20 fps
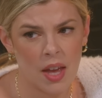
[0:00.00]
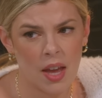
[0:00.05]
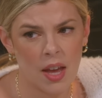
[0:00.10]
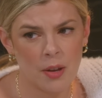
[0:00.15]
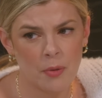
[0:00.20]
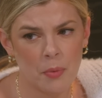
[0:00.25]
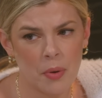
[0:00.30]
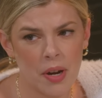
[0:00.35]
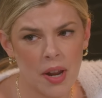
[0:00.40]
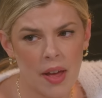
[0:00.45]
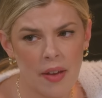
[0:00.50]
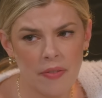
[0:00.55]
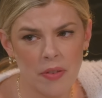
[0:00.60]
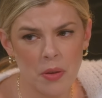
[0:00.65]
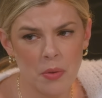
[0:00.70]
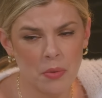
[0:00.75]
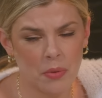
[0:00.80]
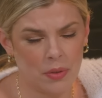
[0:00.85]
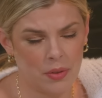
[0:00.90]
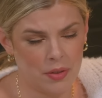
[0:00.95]
And what have
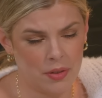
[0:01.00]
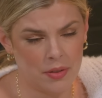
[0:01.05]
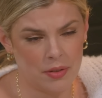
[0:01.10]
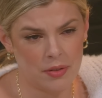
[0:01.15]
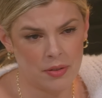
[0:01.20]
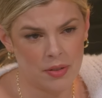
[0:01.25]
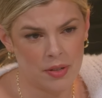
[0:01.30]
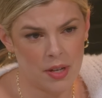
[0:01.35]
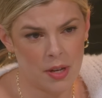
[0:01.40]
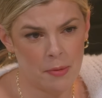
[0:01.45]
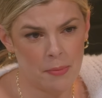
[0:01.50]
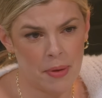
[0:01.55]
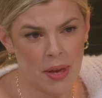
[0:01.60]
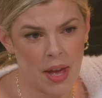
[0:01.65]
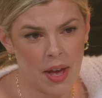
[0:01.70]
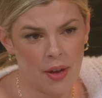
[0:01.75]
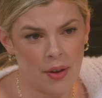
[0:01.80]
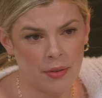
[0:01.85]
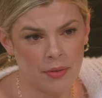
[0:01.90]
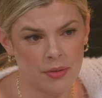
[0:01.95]
you learned
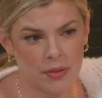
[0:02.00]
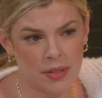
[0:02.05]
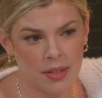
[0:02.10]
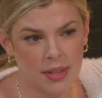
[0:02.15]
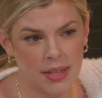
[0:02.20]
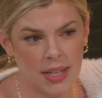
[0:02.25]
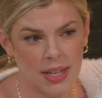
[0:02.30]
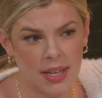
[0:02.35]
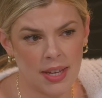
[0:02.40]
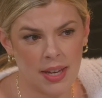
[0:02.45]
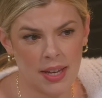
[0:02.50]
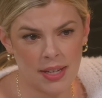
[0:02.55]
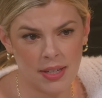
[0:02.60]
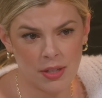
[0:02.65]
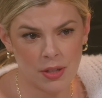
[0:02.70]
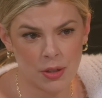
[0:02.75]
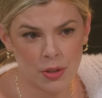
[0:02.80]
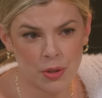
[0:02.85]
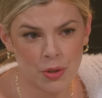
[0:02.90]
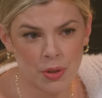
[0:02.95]
about the
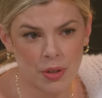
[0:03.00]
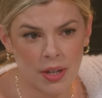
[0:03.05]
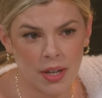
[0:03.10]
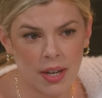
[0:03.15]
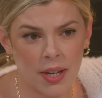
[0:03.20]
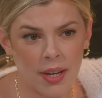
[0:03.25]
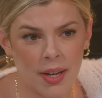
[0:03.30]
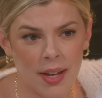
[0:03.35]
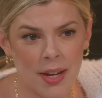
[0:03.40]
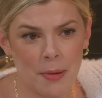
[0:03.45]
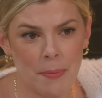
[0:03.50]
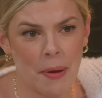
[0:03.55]
industry and